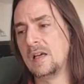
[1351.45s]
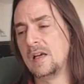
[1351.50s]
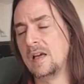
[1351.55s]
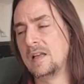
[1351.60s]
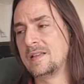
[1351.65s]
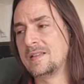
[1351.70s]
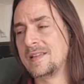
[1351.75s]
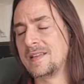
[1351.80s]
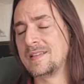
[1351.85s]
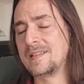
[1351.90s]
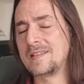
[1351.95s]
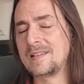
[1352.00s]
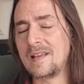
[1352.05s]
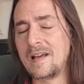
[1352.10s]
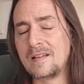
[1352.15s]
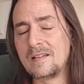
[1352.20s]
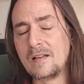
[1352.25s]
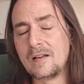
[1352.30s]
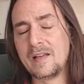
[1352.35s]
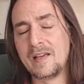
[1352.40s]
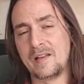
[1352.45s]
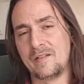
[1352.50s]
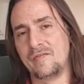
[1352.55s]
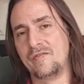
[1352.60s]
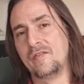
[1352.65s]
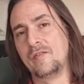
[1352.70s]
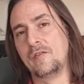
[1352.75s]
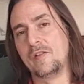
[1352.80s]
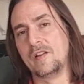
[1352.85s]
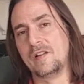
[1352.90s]
It's a subtle
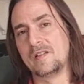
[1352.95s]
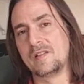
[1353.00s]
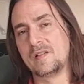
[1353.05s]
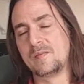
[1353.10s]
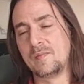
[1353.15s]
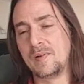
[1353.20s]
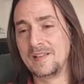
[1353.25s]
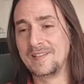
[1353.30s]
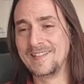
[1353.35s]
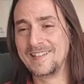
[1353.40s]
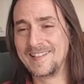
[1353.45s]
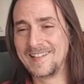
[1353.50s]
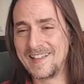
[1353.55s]
influence, but